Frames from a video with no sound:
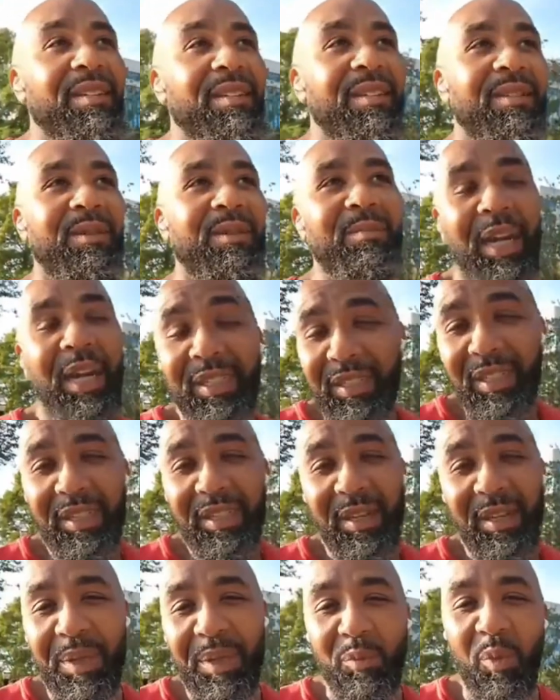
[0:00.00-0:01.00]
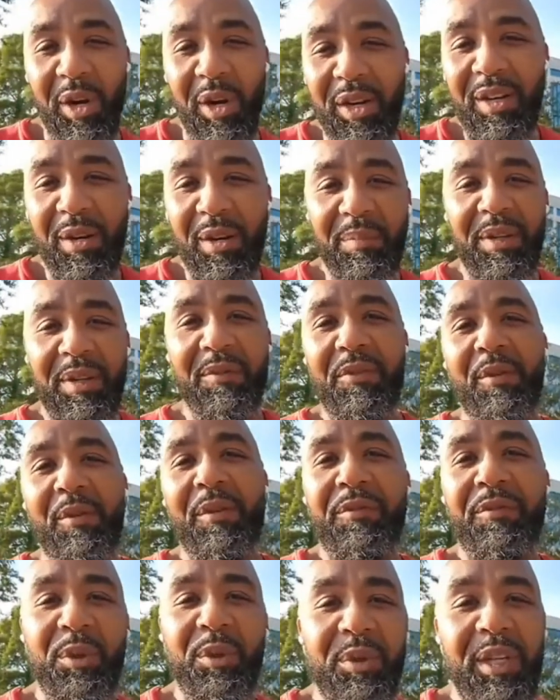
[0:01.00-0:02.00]
You might see them in one company for a
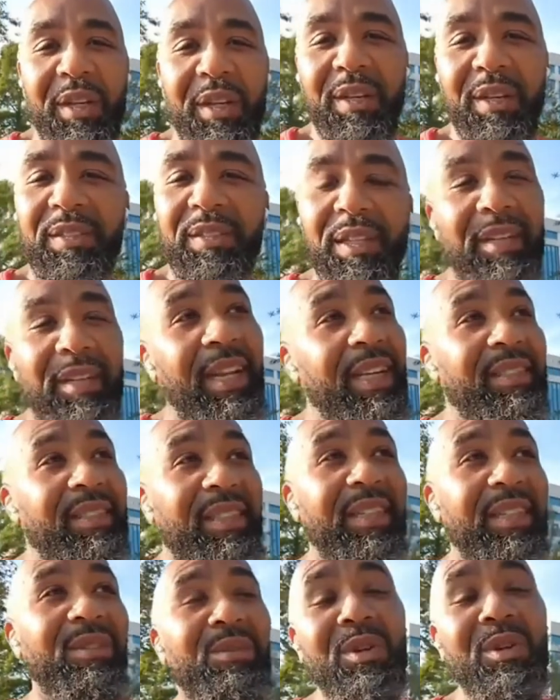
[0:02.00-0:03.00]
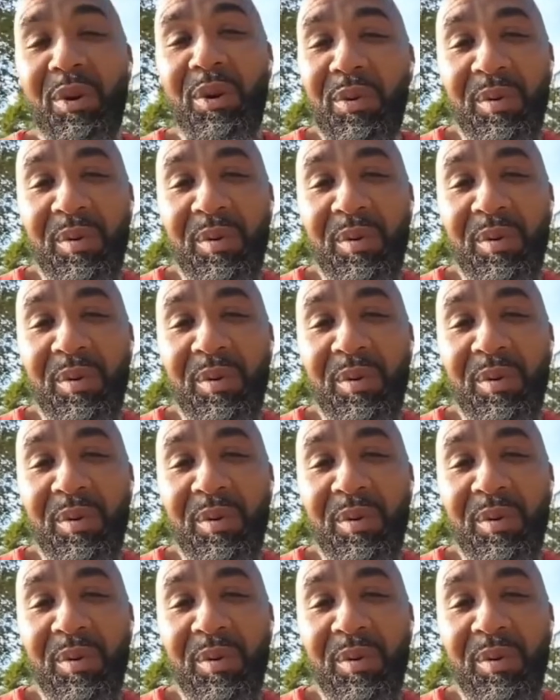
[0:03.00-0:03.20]
few years, and next thing you know,